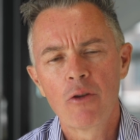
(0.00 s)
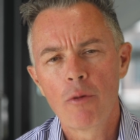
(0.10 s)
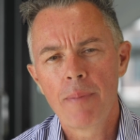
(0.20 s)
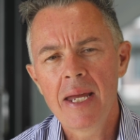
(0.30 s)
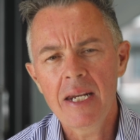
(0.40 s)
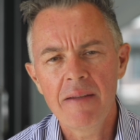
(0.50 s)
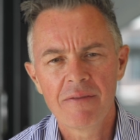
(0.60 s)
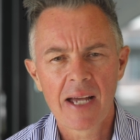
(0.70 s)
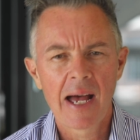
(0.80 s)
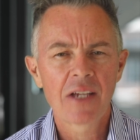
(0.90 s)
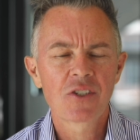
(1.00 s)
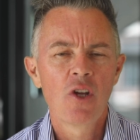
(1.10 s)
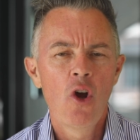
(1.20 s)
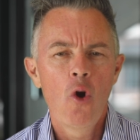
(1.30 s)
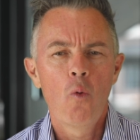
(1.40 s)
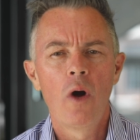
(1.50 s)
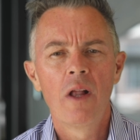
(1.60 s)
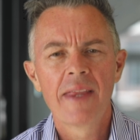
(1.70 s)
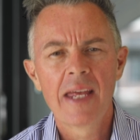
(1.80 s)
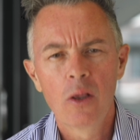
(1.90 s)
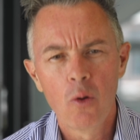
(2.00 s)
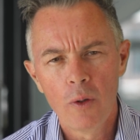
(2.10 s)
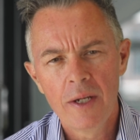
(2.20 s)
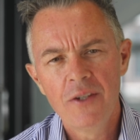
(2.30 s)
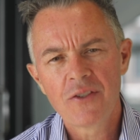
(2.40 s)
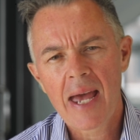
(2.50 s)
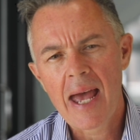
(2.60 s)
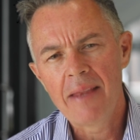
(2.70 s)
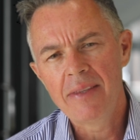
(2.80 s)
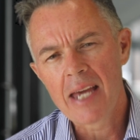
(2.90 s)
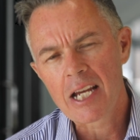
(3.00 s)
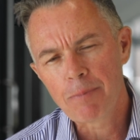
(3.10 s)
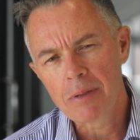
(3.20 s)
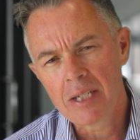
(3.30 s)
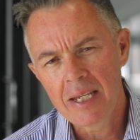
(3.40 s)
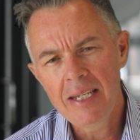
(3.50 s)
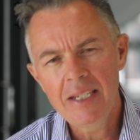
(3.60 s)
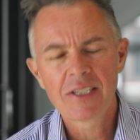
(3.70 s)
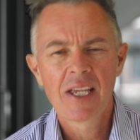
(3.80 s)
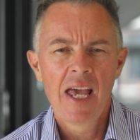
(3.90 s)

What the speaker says: repetitive tasks while their lawyers add the expertise